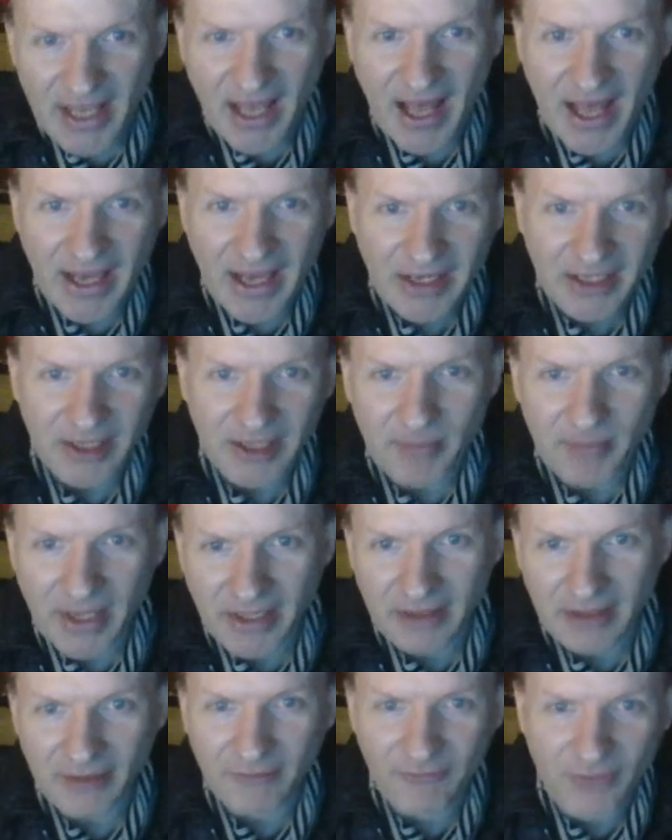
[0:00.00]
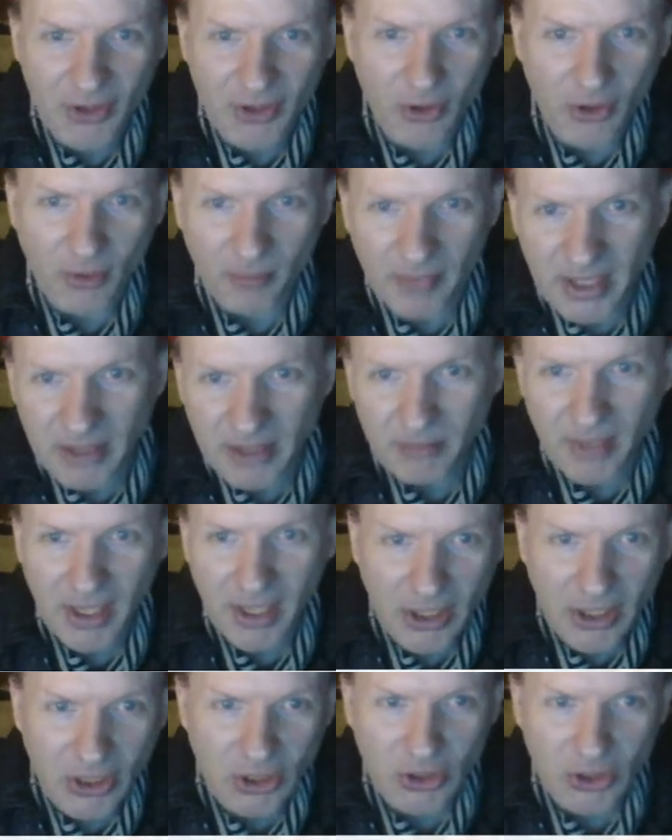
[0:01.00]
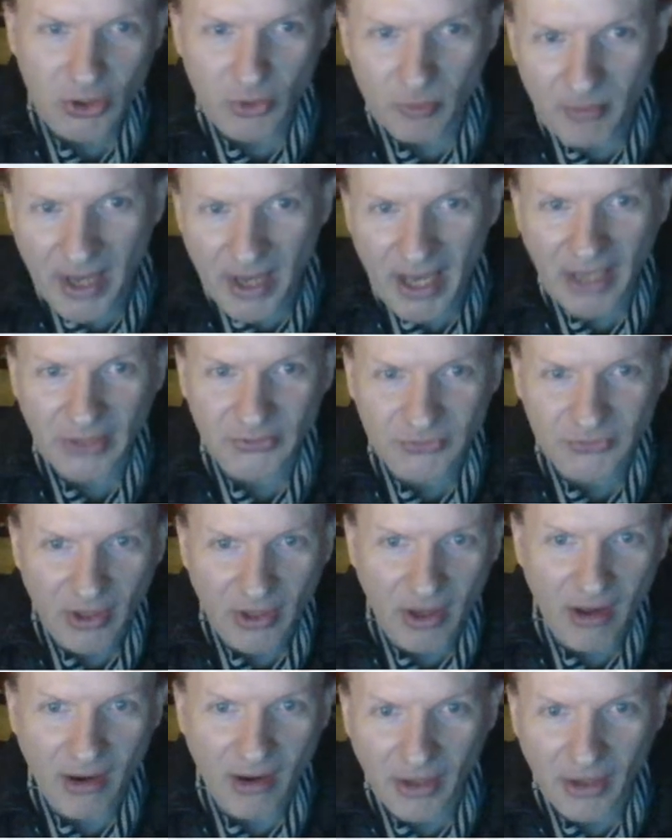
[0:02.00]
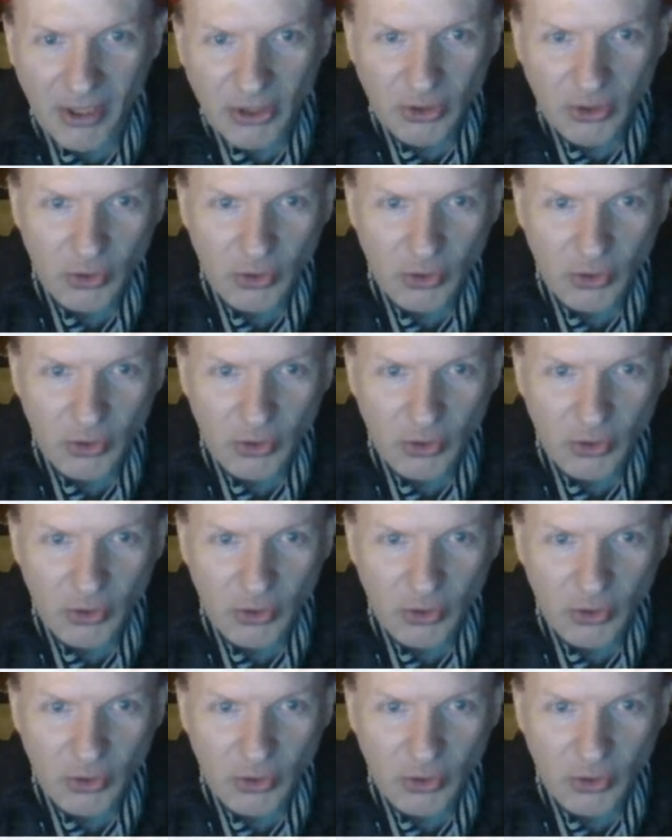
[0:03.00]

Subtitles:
I can make a film and make you my star.